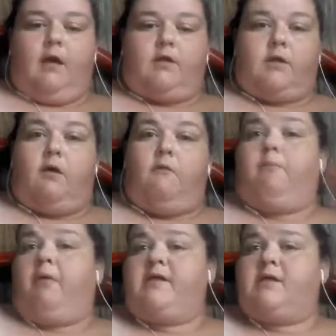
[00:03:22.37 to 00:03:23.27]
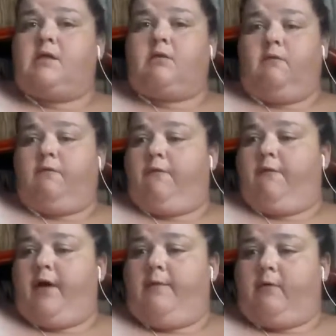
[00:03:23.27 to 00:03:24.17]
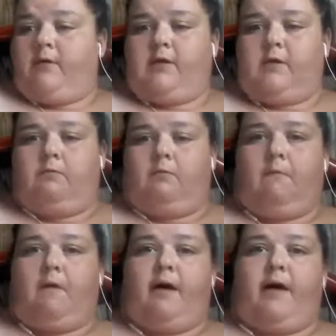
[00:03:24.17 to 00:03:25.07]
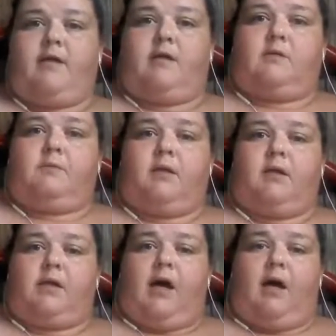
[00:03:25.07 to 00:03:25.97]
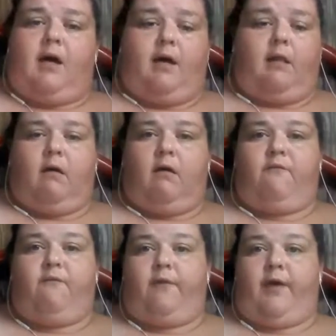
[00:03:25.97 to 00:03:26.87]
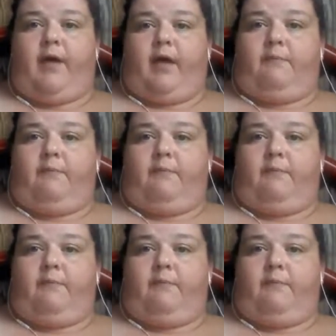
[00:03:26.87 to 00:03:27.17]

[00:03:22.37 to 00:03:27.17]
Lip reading: So, places to look for free ebooks. This is one of my ideas because I love free